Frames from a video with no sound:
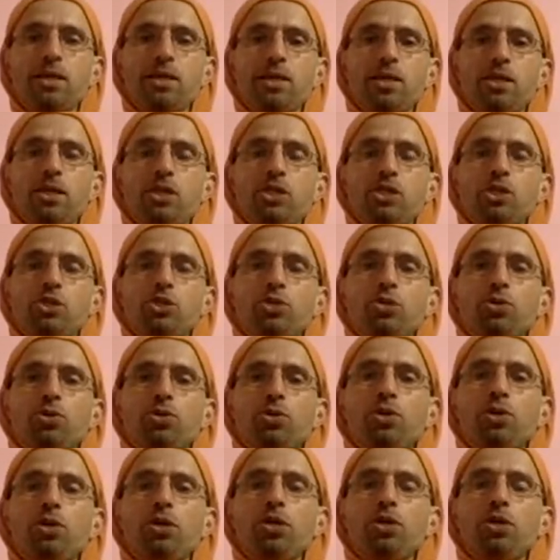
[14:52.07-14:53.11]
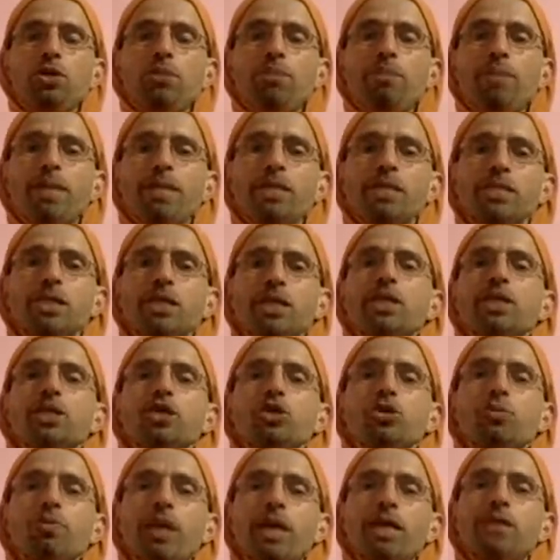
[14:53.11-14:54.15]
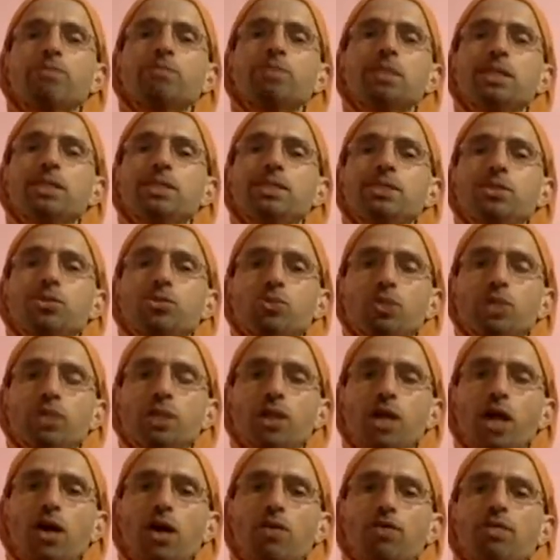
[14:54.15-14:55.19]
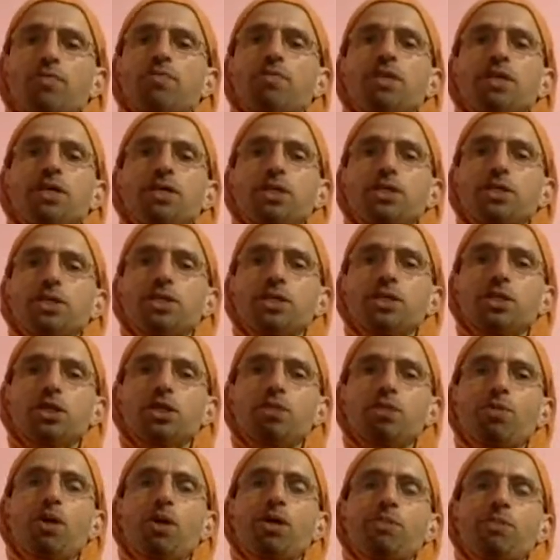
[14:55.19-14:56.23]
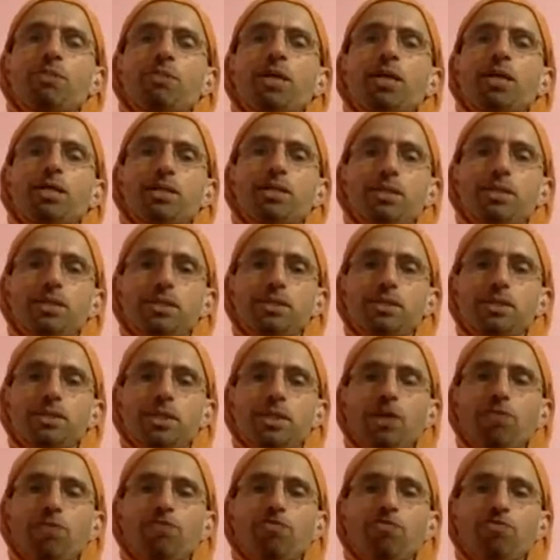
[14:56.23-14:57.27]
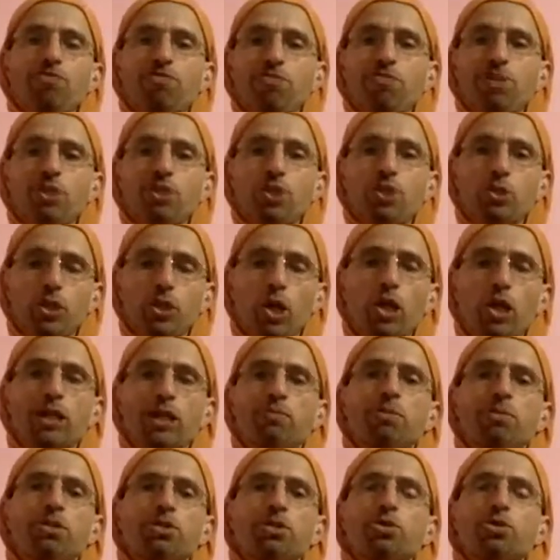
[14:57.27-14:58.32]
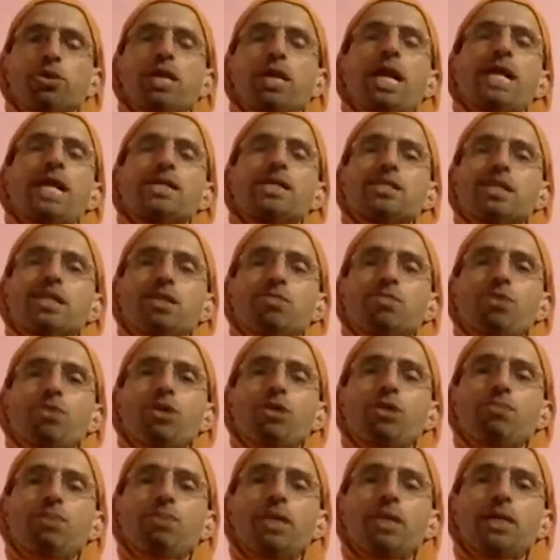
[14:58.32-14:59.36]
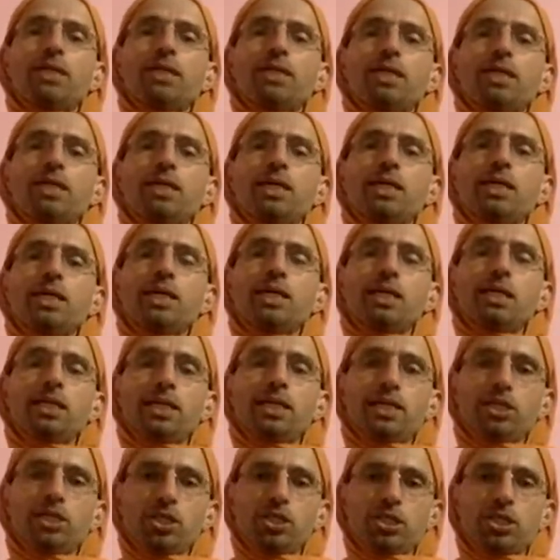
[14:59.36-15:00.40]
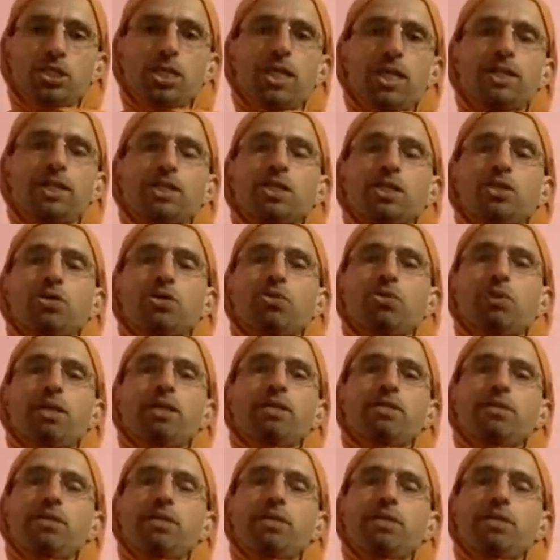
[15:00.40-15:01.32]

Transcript: So mentally you make peace with however your body part is. If you are not able to relax any body part, then just let go and